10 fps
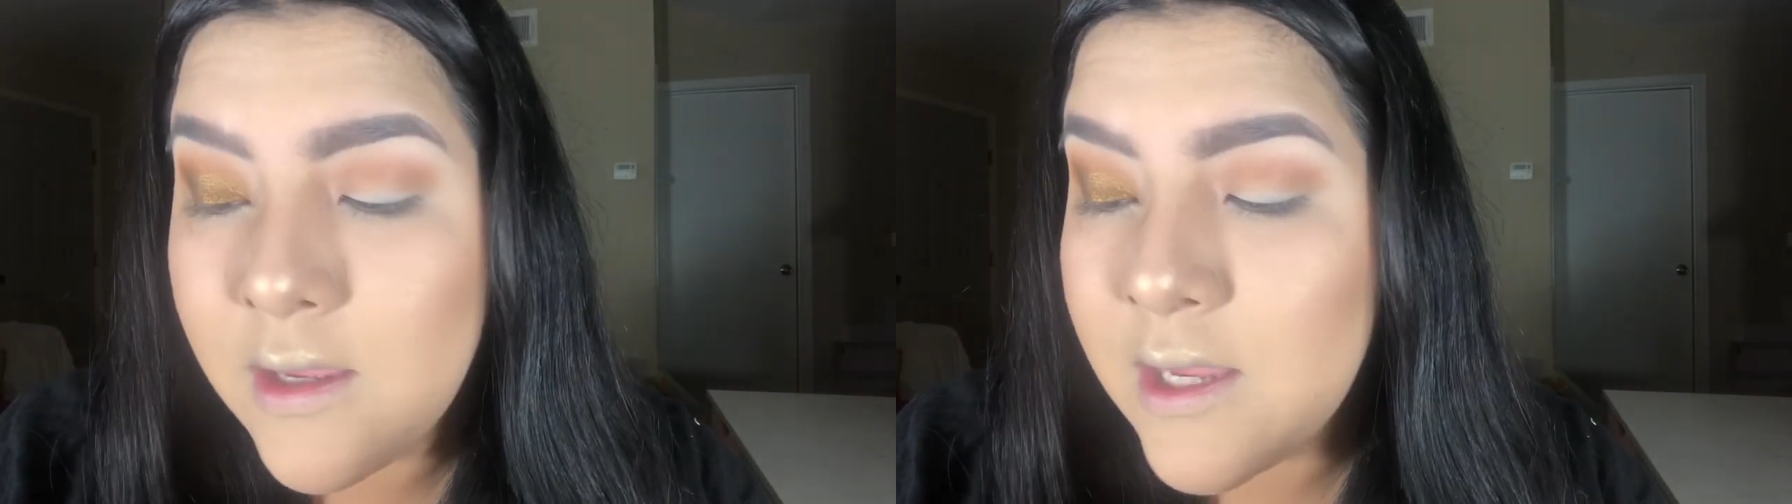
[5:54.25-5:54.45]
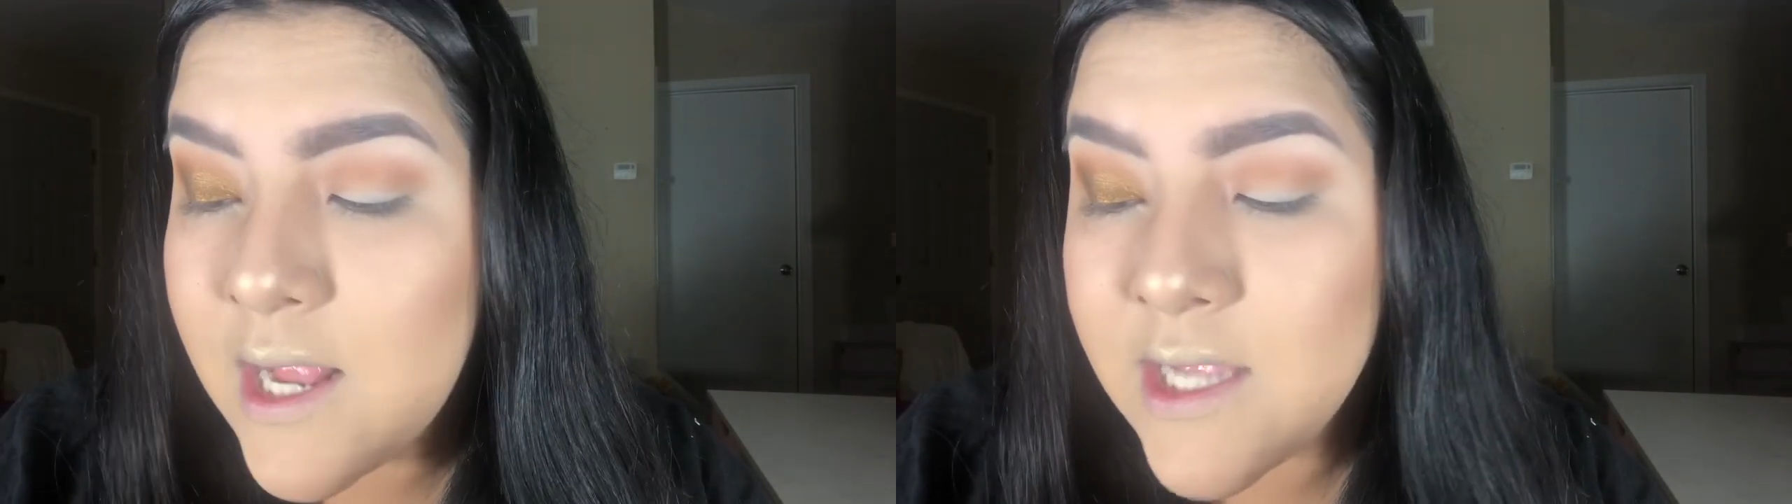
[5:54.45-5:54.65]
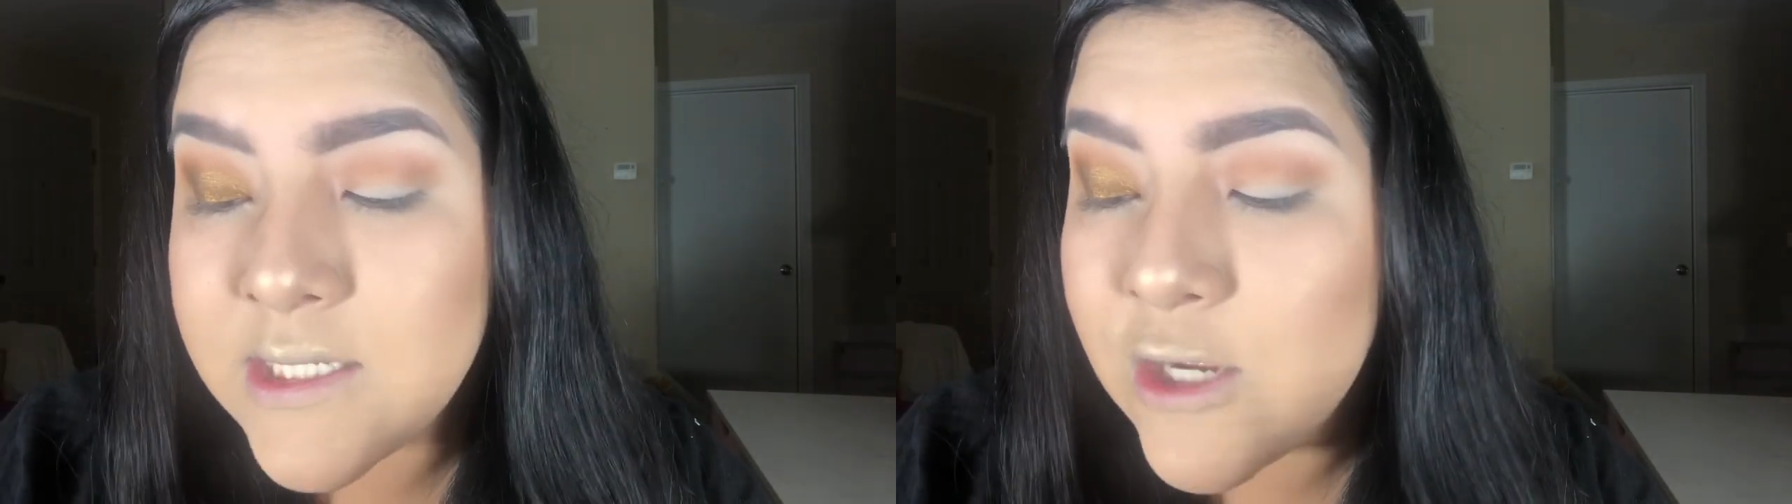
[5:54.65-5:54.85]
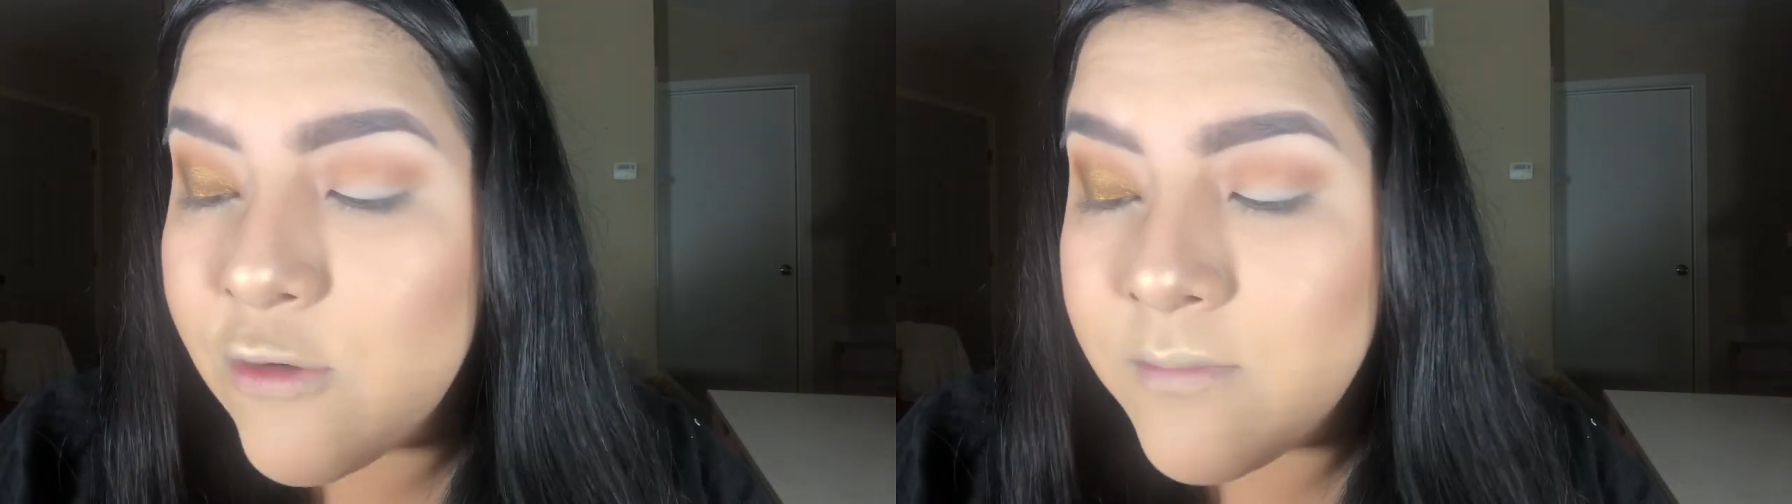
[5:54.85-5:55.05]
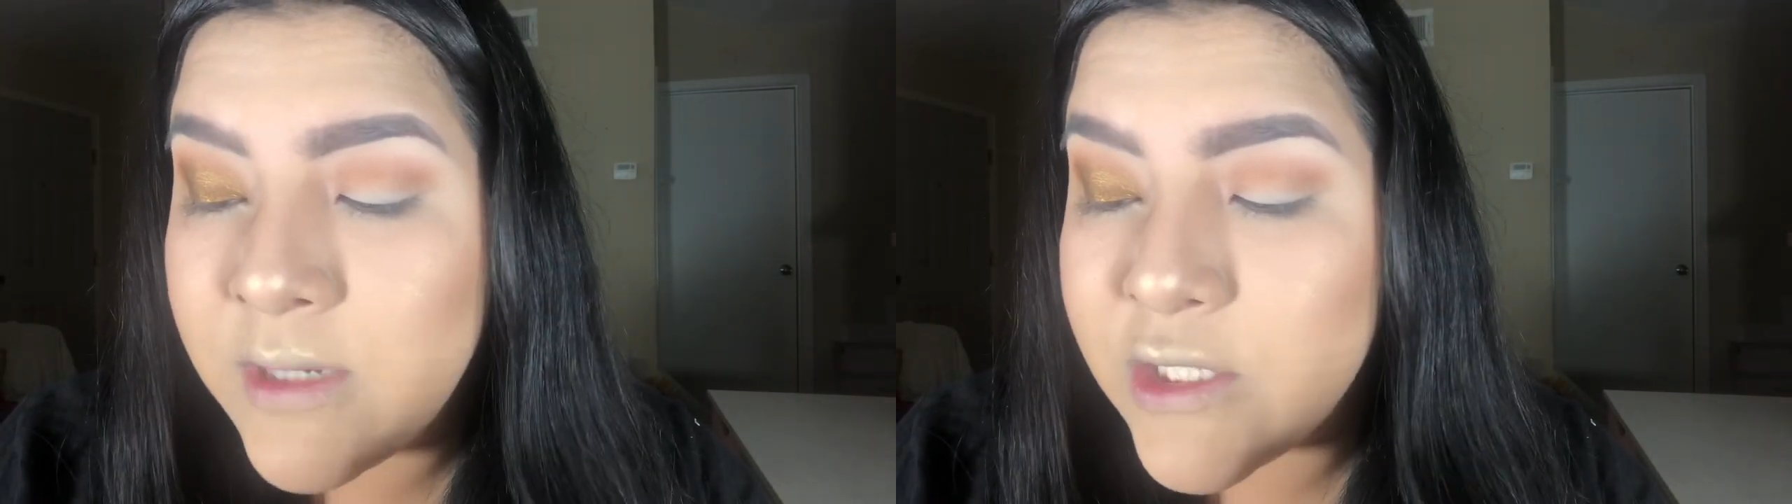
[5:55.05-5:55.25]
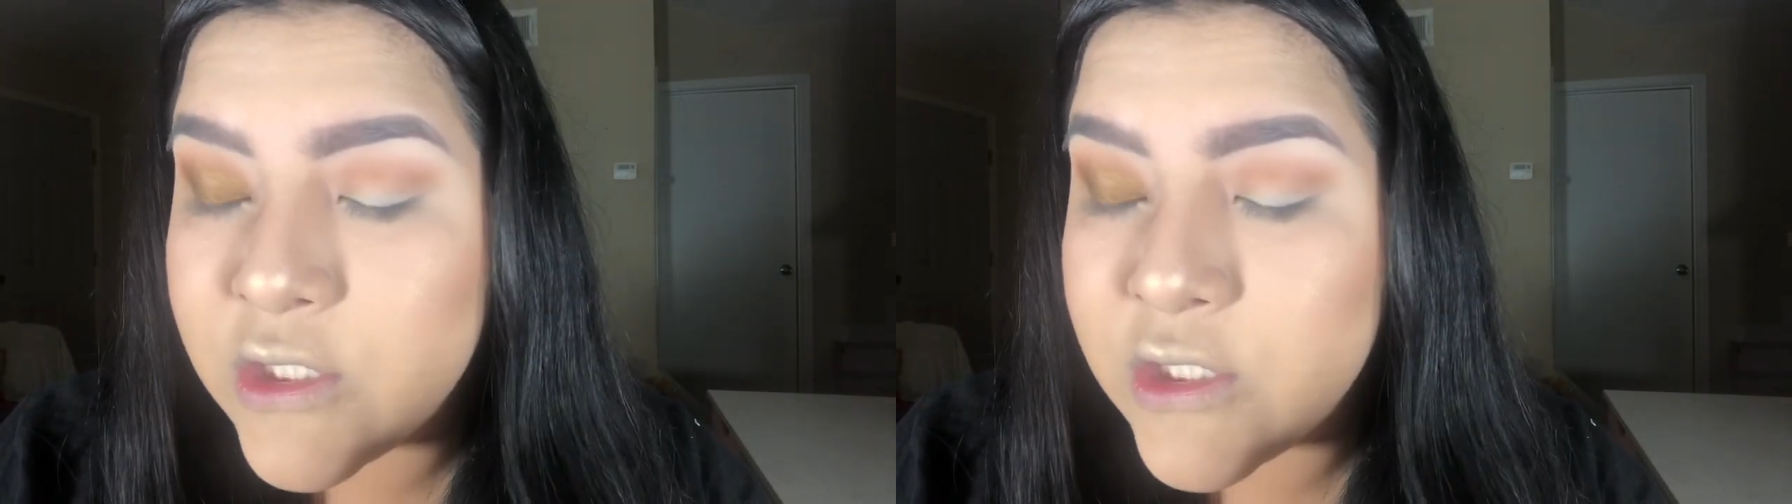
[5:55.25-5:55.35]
it has helped me